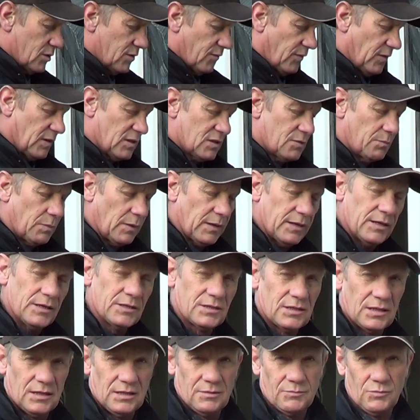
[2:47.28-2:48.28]
fixed
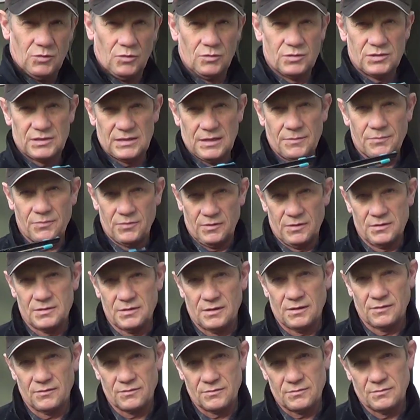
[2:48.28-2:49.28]
blades anymore separate.
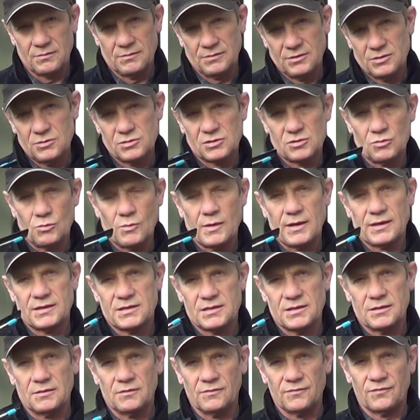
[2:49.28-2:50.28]
I use the
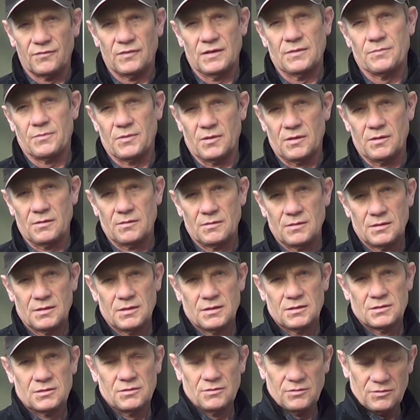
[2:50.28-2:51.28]
wagtail flipper.
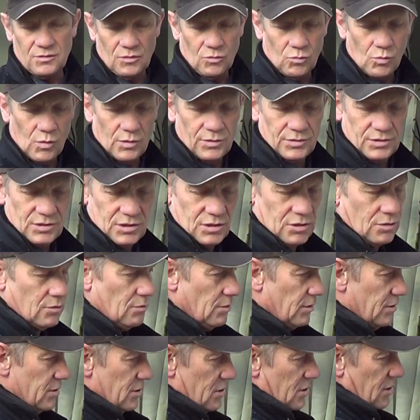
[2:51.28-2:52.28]
So you've got one
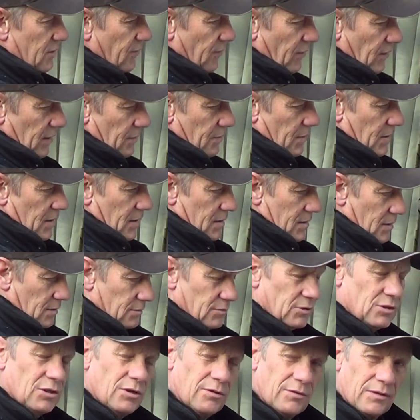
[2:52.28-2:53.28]
tool and you just flip it. I'll
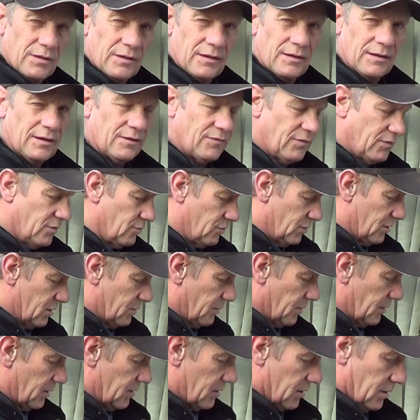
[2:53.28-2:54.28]
show you that afterwards,
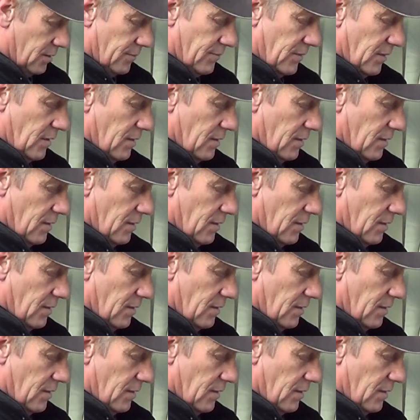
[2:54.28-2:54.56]
but